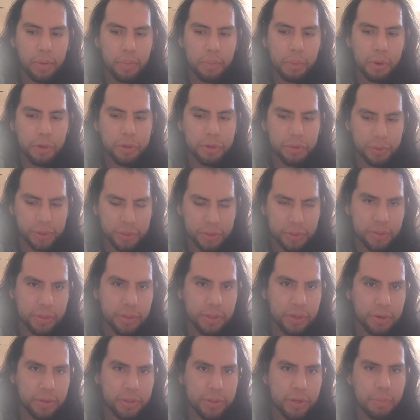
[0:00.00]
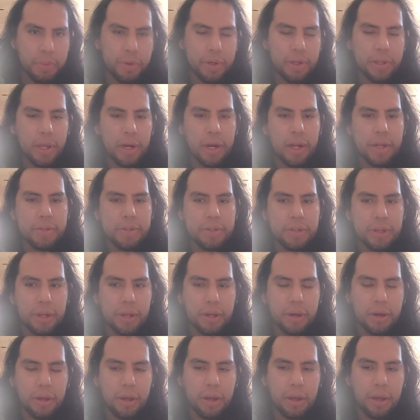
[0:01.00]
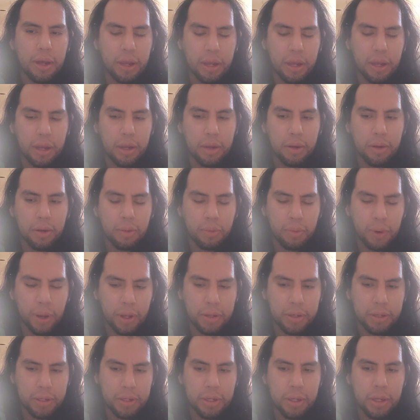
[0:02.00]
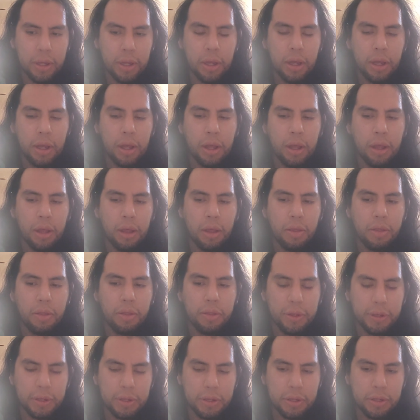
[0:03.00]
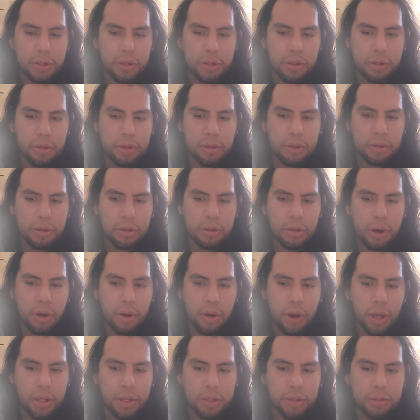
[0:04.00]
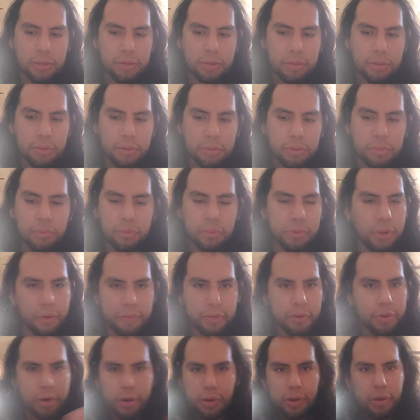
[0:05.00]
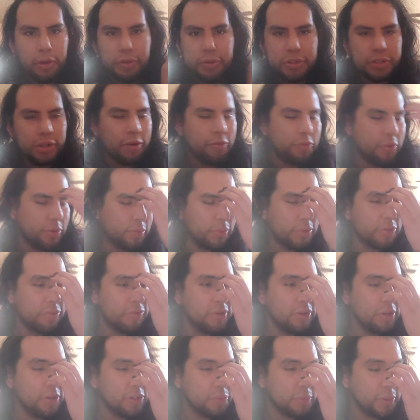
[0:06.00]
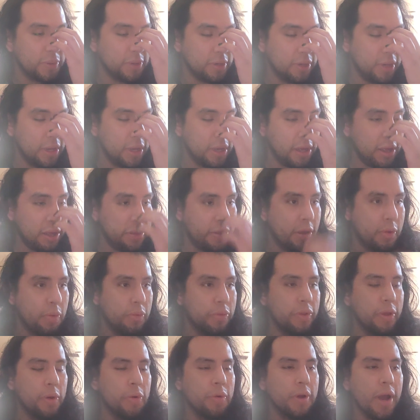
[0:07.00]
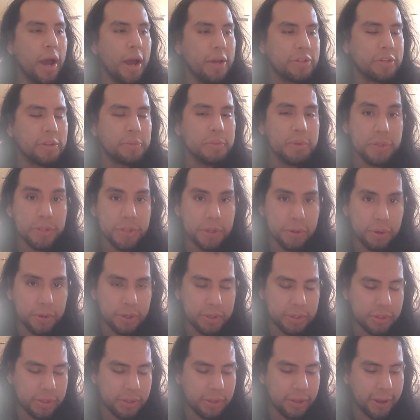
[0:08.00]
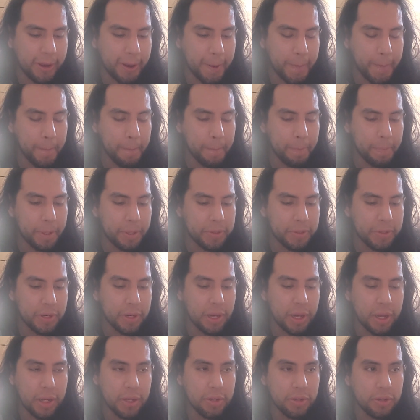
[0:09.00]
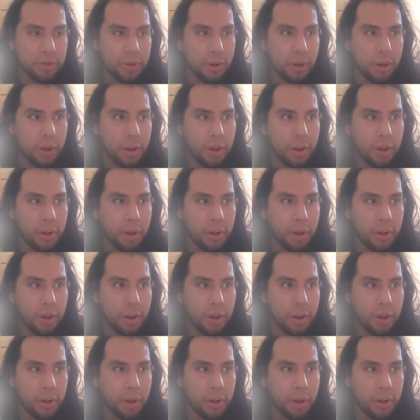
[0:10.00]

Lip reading: Most recently, there was somebody that had said, hey, Randy, I love you and all the stuff with the videos, but they were asking me seriously, like, they said, hey,